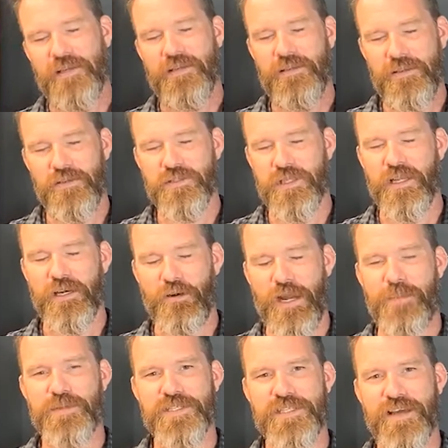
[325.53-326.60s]
there's a lot of
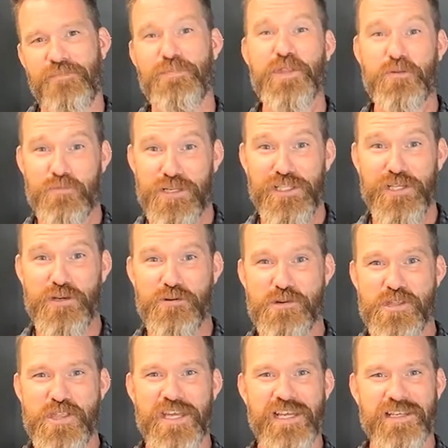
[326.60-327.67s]
crappy stuff, but the really
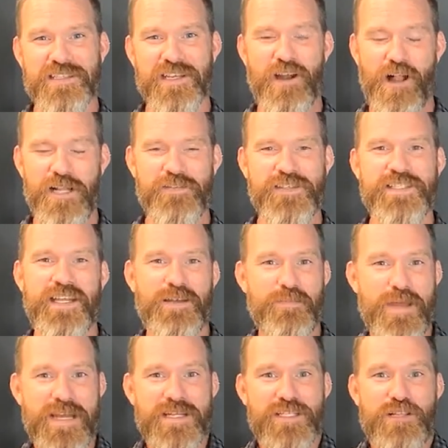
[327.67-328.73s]
cool thing is it all of a sudden
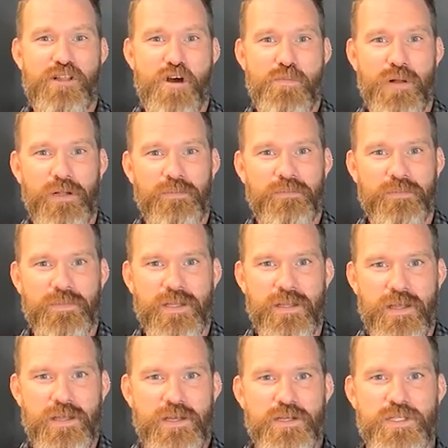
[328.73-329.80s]
made us global.
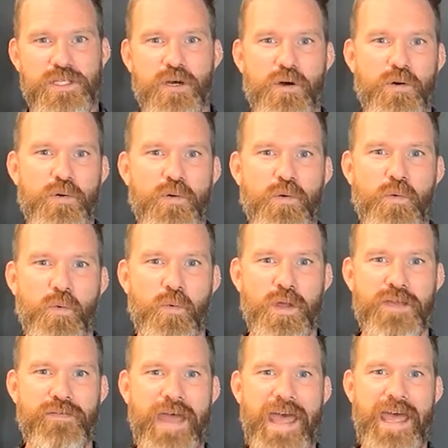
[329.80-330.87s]
So
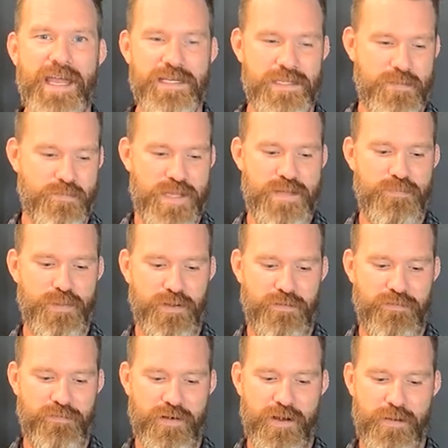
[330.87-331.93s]
we've had people
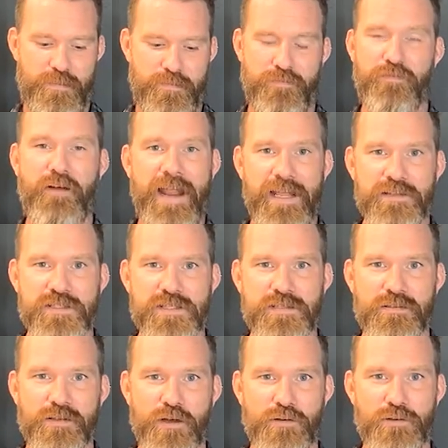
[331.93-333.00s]
from France
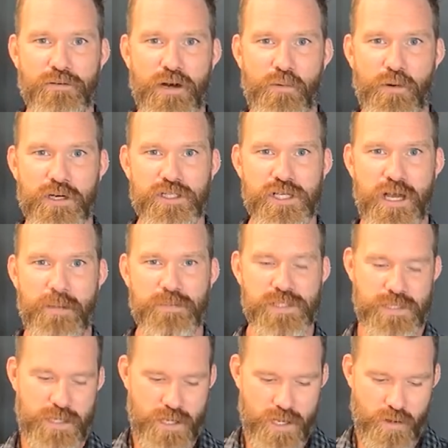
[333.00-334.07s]
go through our
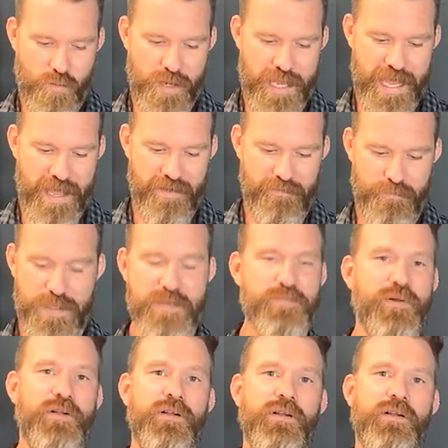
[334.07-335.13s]
workshops. We have
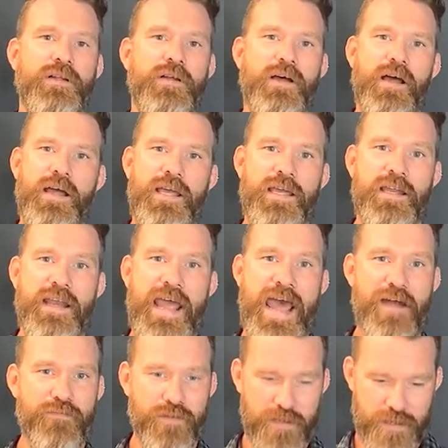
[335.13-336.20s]
people in
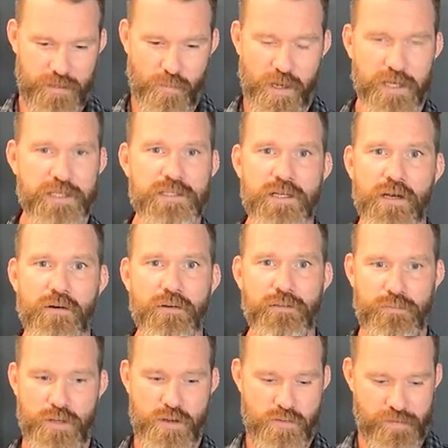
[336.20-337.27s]
Africa wanting to go
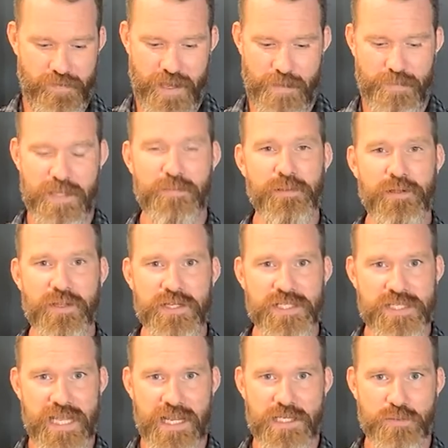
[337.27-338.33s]
through. We've got people in the
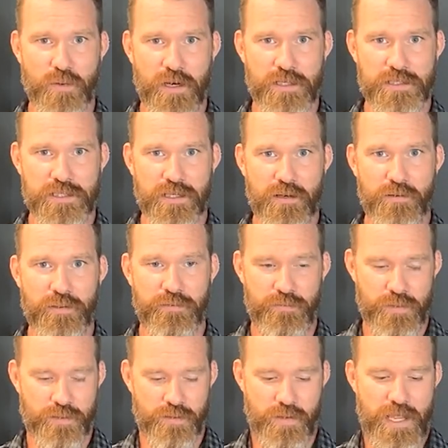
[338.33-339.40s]
States wanting to go
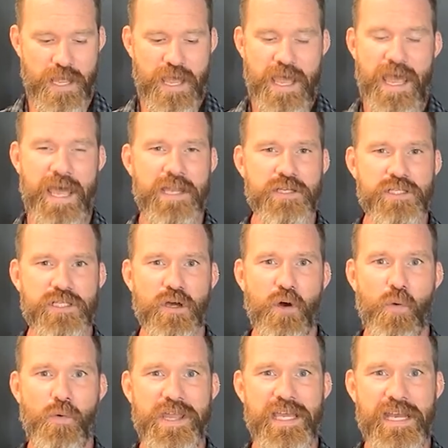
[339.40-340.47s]
through. And so
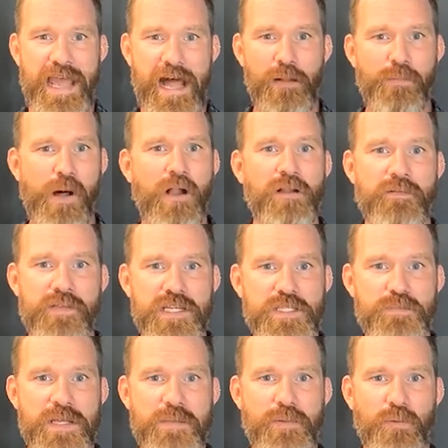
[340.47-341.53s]
we can help all of these
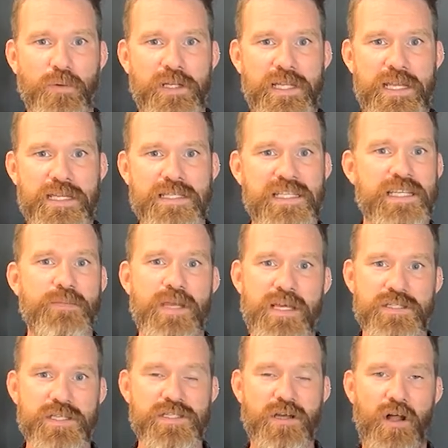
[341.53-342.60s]
people really easily
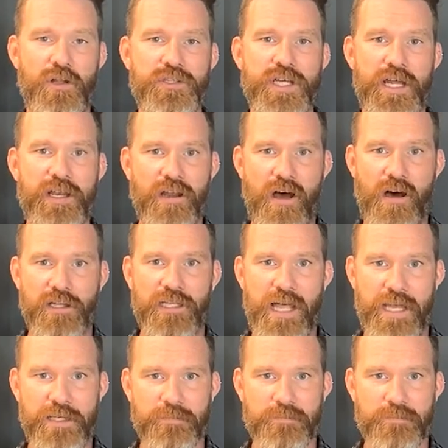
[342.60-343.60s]
because it's all done online.